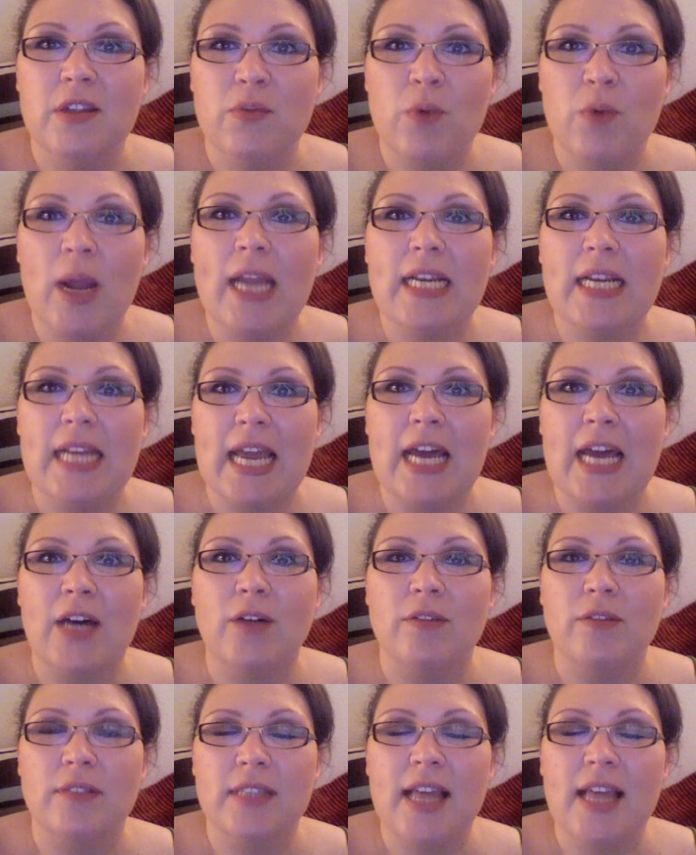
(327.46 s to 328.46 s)
right
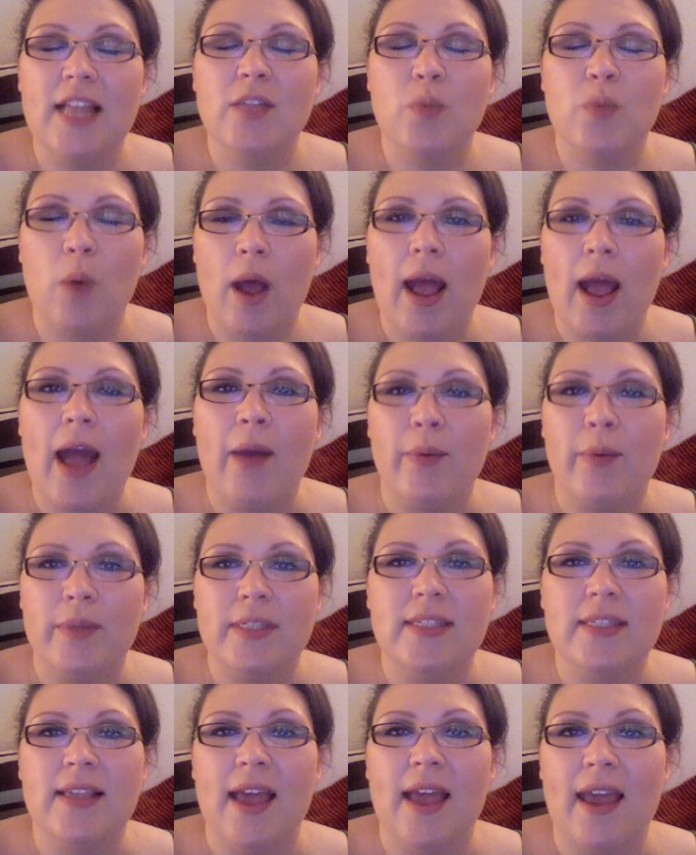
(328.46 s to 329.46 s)
now, that's why I
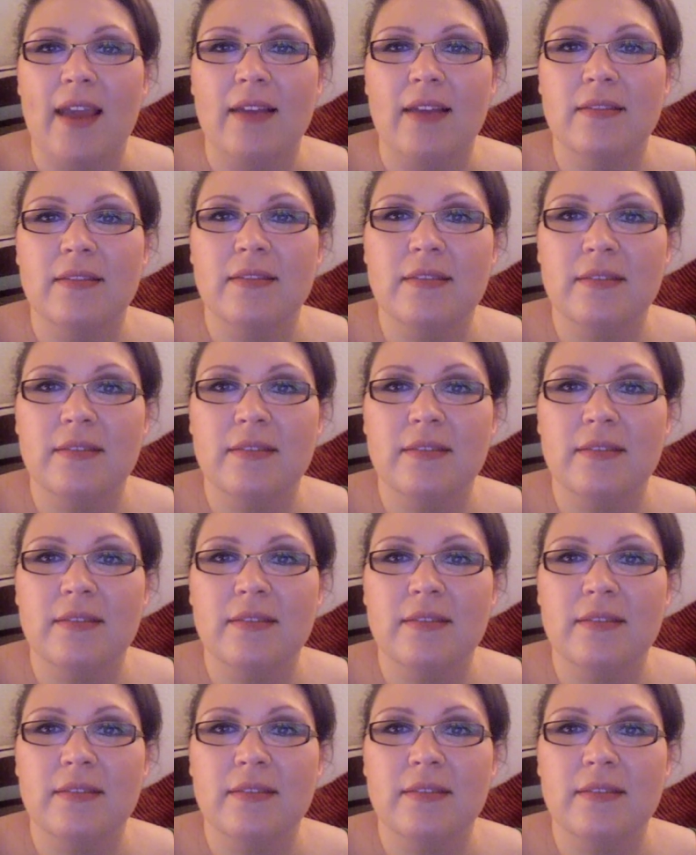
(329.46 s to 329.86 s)
would say